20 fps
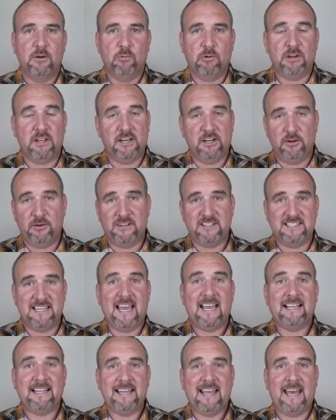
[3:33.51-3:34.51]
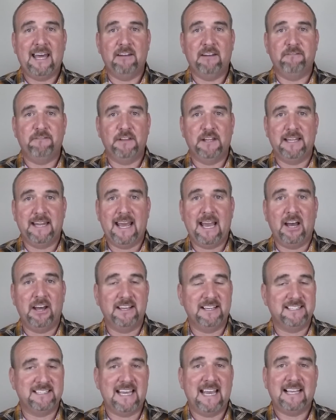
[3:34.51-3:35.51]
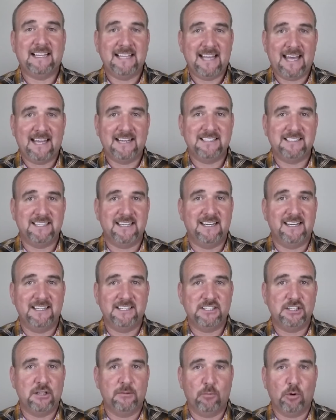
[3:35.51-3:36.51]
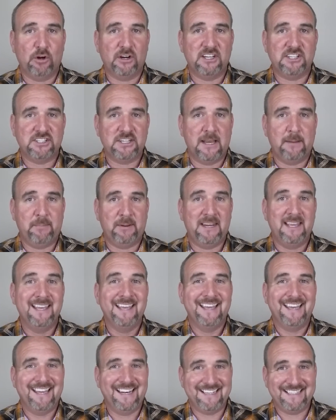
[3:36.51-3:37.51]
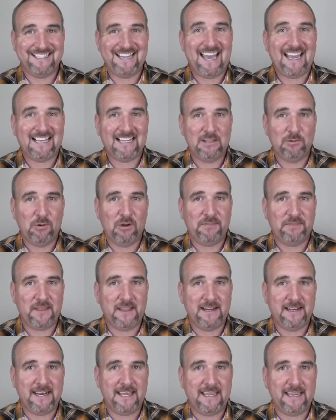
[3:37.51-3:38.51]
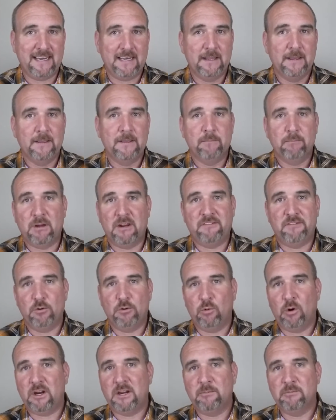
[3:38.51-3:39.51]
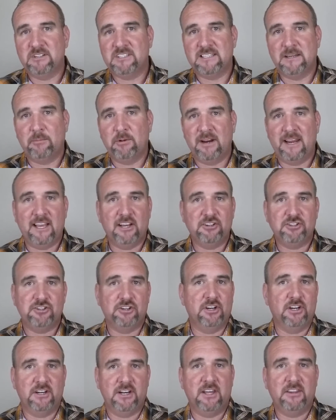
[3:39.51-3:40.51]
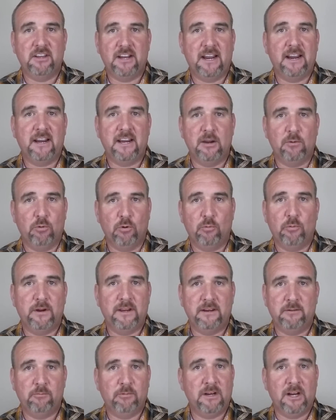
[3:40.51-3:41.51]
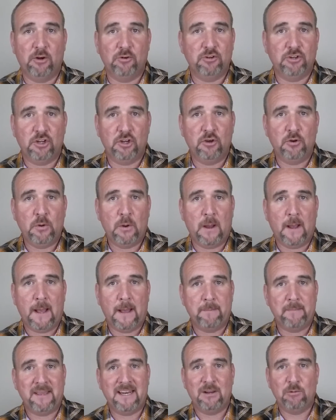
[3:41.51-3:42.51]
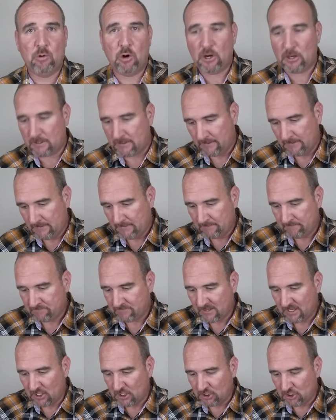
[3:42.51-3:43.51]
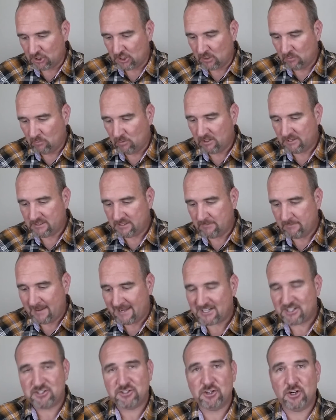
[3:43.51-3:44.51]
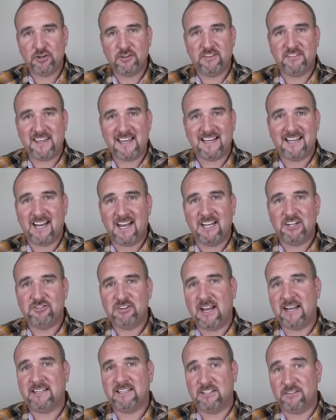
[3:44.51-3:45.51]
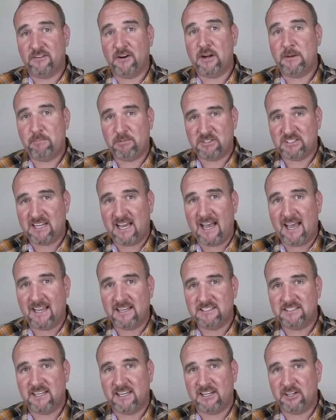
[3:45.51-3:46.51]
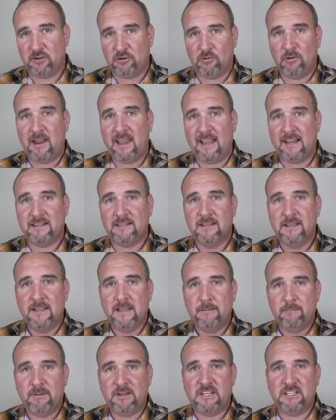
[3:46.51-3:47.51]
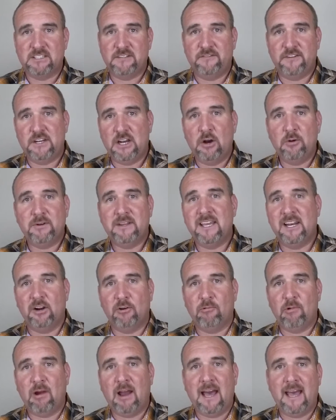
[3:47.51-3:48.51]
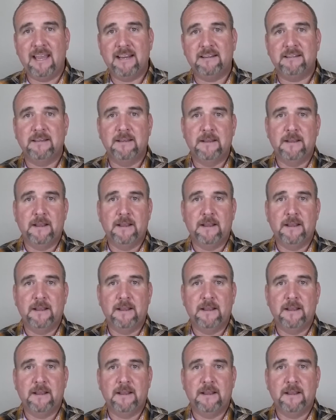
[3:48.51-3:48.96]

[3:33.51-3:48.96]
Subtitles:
We're going to know exactly how to fill it out, exactly how to send it into the mortgage company, and exactly what they need. But if you're working with someone else, you're in another area where we don't do any work, you're going to want to make sure that that contract is very precise and correct. Because if you don't get it right,